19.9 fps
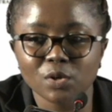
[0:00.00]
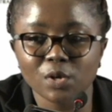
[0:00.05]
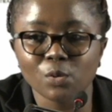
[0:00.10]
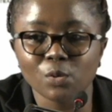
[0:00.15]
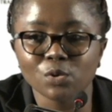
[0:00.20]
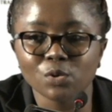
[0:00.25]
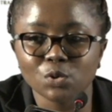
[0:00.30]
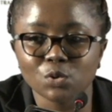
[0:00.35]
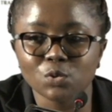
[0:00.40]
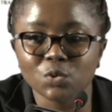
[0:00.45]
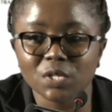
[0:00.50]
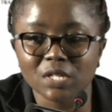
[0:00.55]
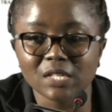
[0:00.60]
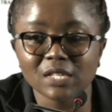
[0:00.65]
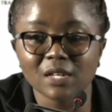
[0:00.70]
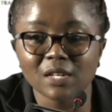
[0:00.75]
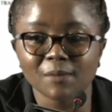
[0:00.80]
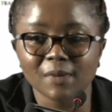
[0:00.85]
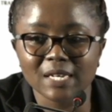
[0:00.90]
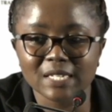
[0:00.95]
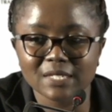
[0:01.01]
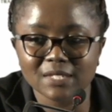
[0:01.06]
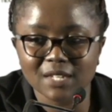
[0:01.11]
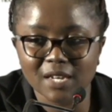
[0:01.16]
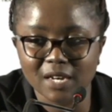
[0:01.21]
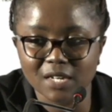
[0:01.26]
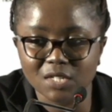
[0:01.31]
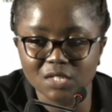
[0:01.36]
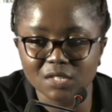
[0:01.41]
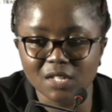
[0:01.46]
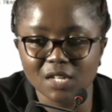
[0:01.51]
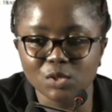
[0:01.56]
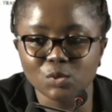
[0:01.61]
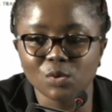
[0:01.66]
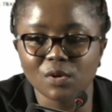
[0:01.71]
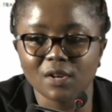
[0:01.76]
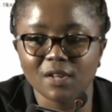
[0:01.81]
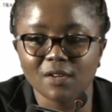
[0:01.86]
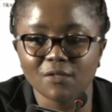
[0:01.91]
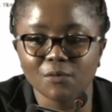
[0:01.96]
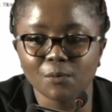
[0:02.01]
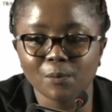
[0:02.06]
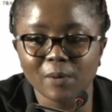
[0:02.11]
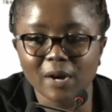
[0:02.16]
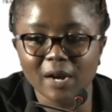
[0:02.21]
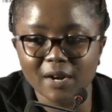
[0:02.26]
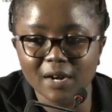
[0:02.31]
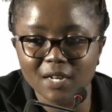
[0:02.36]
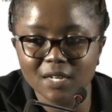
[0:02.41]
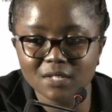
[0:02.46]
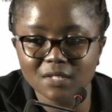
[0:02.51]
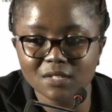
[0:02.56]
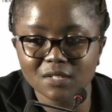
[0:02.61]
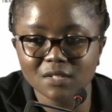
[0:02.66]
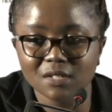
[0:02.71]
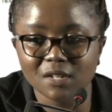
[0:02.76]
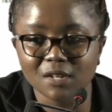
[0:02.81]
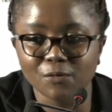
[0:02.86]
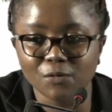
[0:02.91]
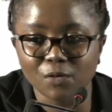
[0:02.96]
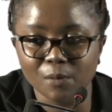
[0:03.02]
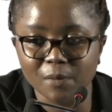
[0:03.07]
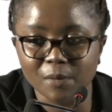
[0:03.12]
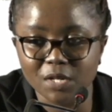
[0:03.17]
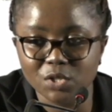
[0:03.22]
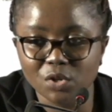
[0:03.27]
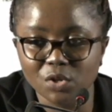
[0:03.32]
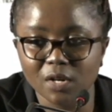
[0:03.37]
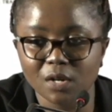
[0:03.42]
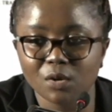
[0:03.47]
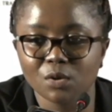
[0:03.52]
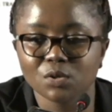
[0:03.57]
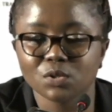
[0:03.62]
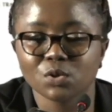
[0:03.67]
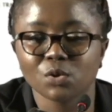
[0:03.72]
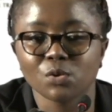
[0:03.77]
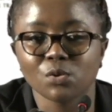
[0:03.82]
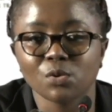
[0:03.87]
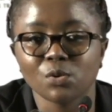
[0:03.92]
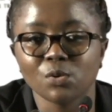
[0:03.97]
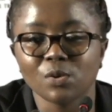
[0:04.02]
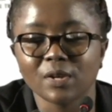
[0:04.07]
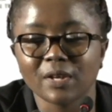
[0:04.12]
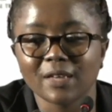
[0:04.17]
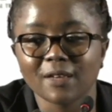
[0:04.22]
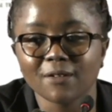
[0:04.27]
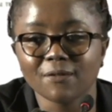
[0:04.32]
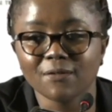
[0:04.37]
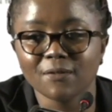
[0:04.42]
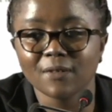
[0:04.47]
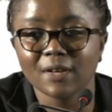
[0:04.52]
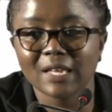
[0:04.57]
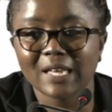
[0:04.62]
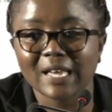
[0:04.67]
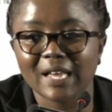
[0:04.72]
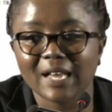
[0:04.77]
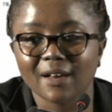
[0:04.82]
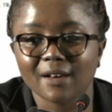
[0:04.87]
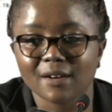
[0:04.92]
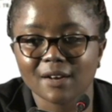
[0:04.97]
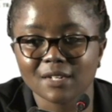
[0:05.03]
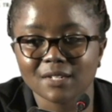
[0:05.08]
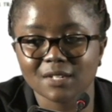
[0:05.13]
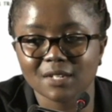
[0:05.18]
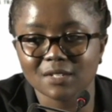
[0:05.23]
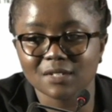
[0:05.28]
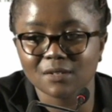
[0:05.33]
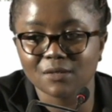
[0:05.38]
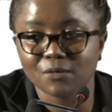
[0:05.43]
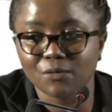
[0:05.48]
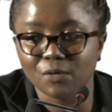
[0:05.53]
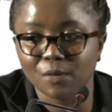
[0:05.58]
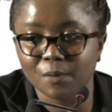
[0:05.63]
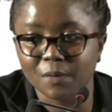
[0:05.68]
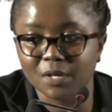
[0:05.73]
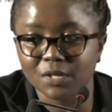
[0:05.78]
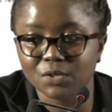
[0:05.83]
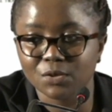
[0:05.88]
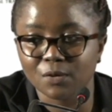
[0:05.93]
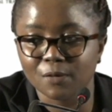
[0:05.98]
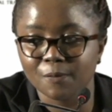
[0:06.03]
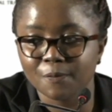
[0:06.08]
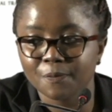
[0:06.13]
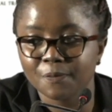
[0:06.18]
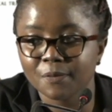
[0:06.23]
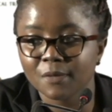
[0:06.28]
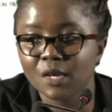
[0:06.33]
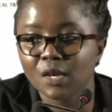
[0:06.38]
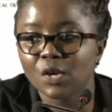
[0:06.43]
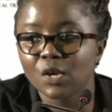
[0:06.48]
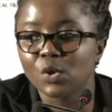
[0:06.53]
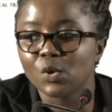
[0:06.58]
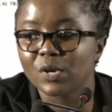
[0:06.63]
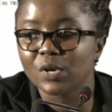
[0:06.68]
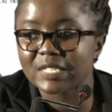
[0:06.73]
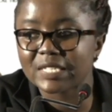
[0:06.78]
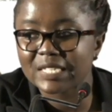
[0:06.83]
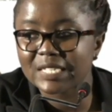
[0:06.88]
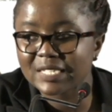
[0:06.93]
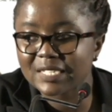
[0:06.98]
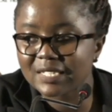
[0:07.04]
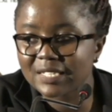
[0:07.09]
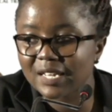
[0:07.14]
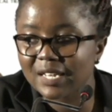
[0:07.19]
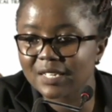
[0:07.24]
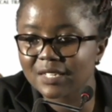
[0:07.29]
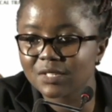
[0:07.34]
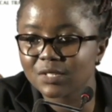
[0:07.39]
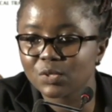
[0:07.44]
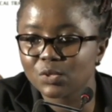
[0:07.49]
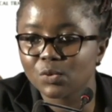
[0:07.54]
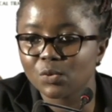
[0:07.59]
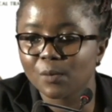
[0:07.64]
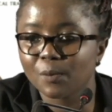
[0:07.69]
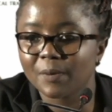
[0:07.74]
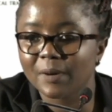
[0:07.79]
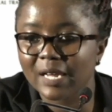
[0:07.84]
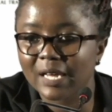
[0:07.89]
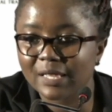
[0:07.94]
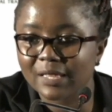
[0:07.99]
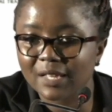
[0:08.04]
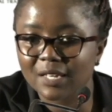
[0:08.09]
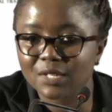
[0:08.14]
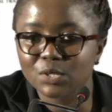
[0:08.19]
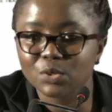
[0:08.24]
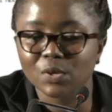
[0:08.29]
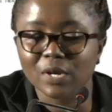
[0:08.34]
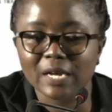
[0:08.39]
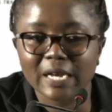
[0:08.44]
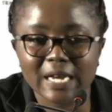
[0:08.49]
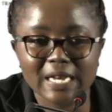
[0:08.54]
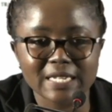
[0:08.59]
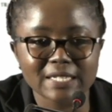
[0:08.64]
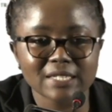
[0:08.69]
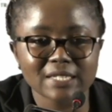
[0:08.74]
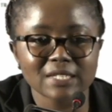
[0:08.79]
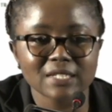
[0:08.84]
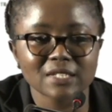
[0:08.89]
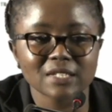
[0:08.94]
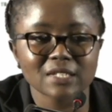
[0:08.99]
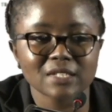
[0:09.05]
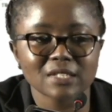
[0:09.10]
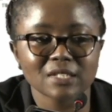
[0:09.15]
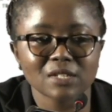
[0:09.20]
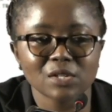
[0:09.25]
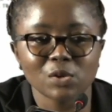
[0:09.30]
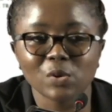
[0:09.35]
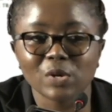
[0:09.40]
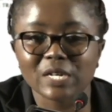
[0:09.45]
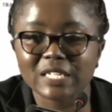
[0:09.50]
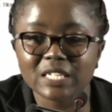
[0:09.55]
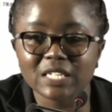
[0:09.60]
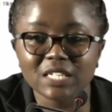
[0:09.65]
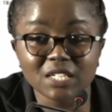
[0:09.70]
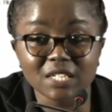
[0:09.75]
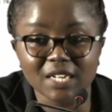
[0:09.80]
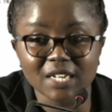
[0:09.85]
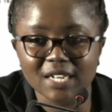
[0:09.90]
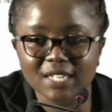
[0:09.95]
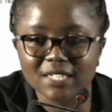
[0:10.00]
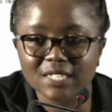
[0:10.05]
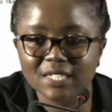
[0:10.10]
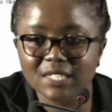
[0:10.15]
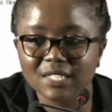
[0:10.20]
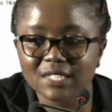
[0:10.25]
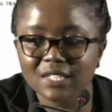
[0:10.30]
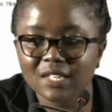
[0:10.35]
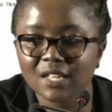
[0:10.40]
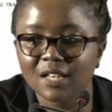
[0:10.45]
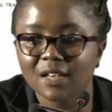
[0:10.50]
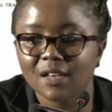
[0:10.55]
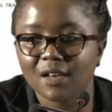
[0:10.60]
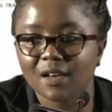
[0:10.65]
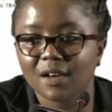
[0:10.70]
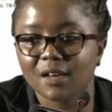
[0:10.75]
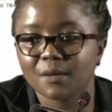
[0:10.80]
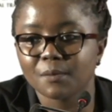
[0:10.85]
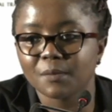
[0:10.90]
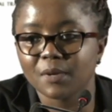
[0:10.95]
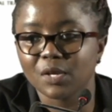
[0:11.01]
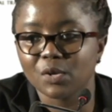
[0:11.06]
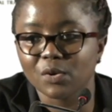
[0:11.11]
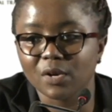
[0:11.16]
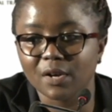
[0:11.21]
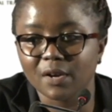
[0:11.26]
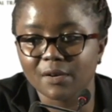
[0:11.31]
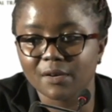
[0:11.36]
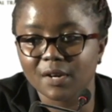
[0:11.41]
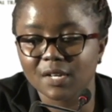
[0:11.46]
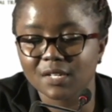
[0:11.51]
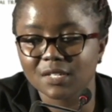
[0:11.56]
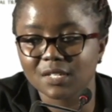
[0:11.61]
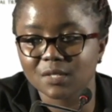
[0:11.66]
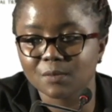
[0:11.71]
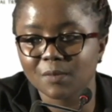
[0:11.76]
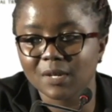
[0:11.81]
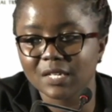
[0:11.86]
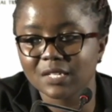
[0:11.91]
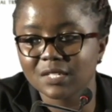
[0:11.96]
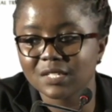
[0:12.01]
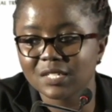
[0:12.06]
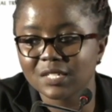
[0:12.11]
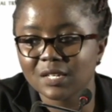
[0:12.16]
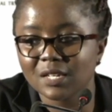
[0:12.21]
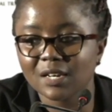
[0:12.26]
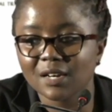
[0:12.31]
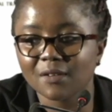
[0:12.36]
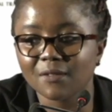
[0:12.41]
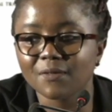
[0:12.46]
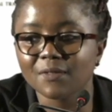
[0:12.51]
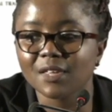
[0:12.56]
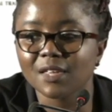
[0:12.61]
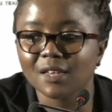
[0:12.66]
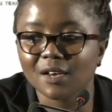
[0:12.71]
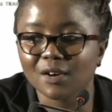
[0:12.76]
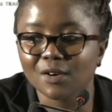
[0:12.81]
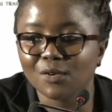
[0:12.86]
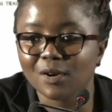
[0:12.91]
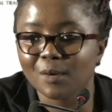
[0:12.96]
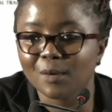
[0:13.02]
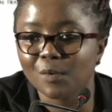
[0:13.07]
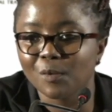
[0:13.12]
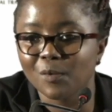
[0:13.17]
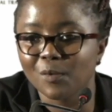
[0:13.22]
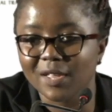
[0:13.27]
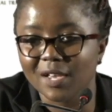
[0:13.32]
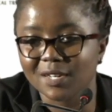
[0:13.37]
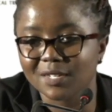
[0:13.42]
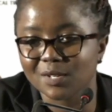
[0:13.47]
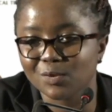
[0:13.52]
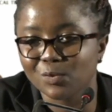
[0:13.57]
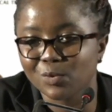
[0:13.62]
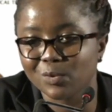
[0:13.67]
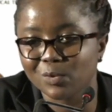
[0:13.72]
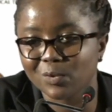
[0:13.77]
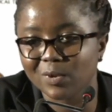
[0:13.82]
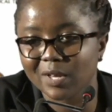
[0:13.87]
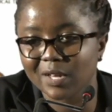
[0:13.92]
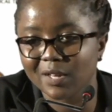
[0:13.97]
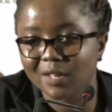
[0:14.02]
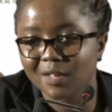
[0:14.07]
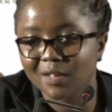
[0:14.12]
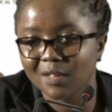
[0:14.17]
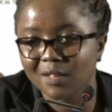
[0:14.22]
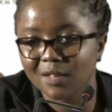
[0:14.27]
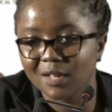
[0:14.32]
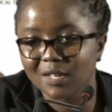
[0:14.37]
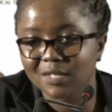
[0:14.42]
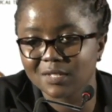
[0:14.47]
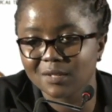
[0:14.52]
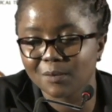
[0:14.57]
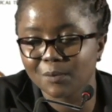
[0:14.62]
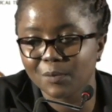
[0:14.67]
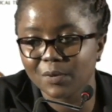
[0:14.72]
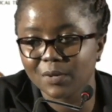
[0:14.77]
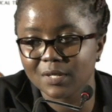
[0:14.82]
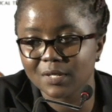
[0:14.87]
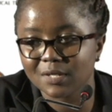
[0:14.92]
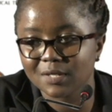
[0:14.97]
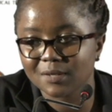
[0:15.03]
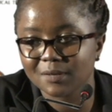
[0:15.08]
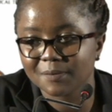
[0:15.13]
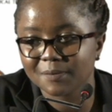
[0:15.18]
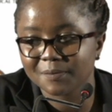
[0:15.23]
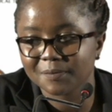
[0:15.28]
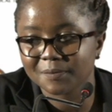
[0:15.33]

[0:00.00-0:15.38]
sure you also treat them as such, that will give parents information, and also you'll give guarantors information. Your sisters, your brothers, your cousins, your teachers can be your guarantors. But si rafiki yako hapo mwenye atakuruka at some point.